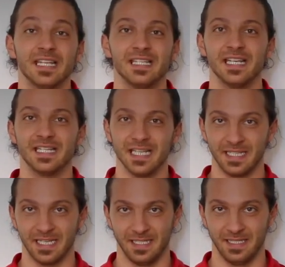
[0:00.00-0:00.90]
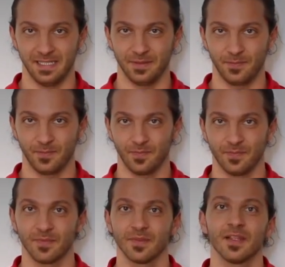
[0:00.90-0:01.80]
easy sentences.
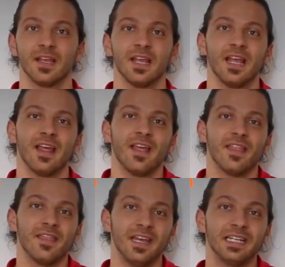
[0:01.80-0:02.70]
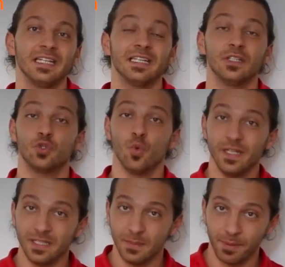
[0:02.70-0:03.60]
Then,
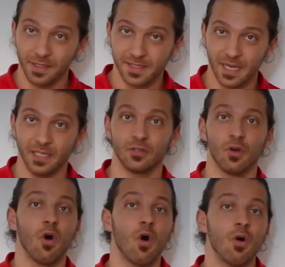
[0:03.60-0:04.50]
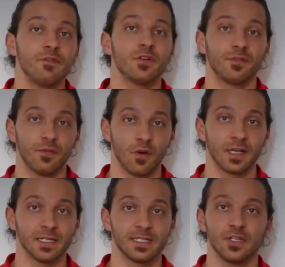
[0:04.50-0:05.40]
20% of your
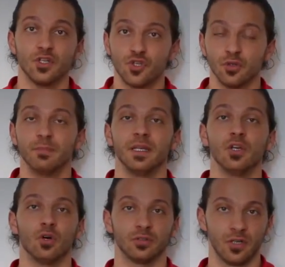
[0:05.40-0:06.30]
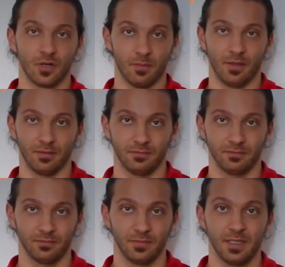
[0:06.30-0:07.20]
focus should be on grammar.
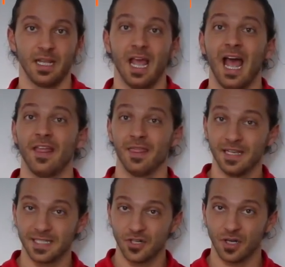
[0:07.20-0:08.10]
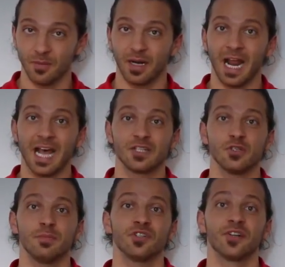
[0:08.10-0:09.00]
And this grammar has
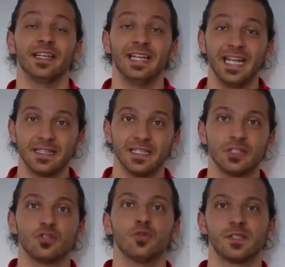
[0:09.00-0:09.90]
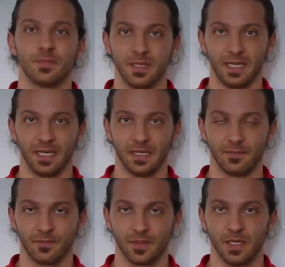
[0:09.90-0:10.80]
to be related to speaking.
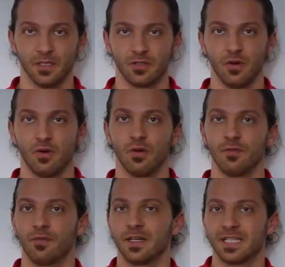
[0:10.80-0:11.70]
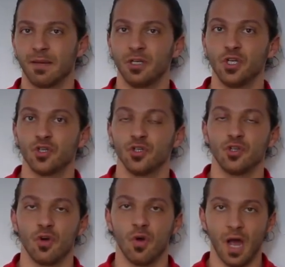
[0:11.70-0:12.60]
So, for example, you should
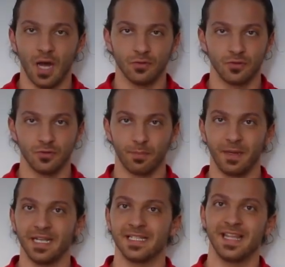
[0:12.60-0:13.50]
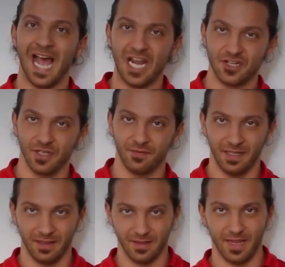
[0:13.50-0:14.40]
know how to replace the adjective
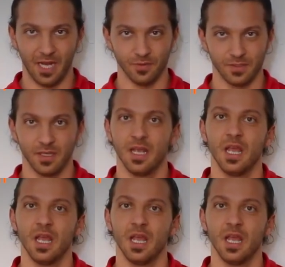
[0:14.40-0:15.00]
and the nouns.